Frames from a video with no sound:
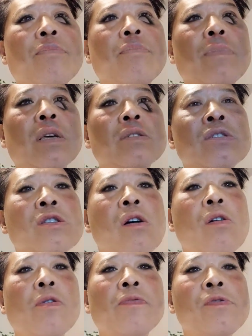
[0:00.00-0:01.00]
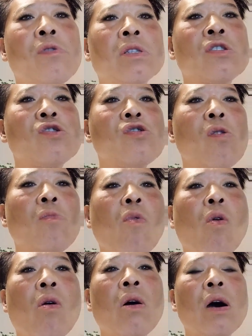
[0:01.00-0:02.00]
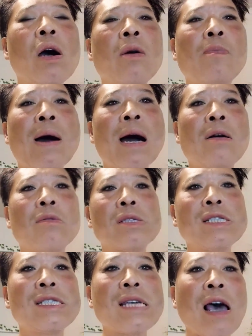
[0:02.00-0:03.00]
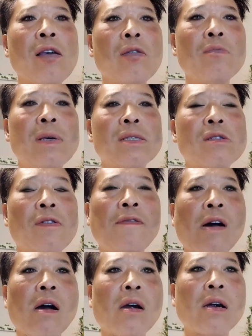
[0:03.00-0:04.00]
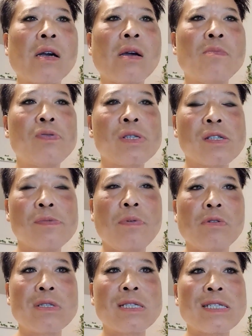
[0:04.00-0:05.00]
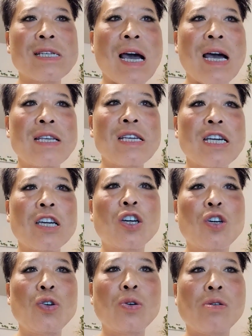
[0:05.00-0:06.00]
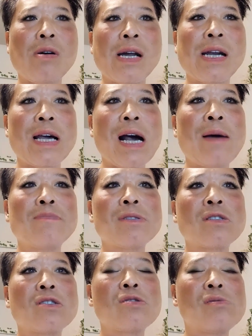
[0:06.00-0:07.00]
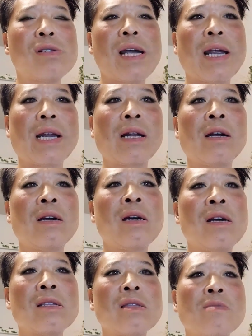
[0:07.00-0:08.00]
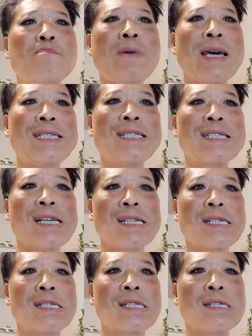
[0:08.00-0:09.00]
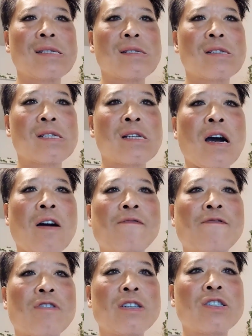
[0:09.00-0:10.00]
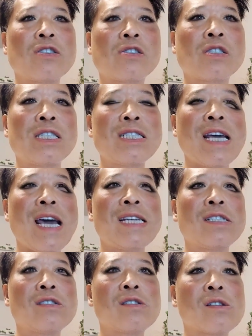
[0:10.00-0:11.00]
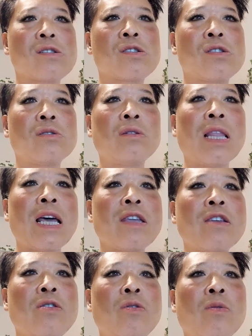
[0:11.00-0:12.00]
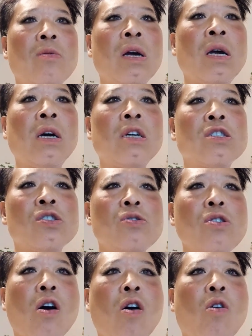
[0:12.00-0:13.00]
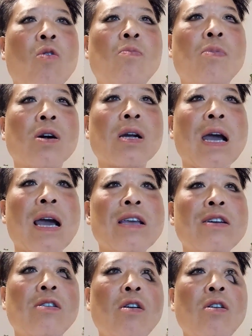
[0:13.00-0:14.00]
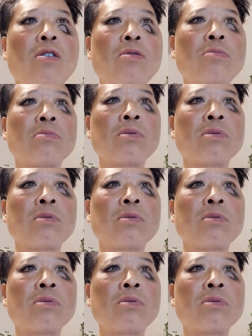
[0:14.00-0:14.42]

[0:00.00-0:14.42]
So if you want to know more about these elements of art and principle of design, you can Google on it. I'm just doing the basics coverage today so to let you do your homework on your own.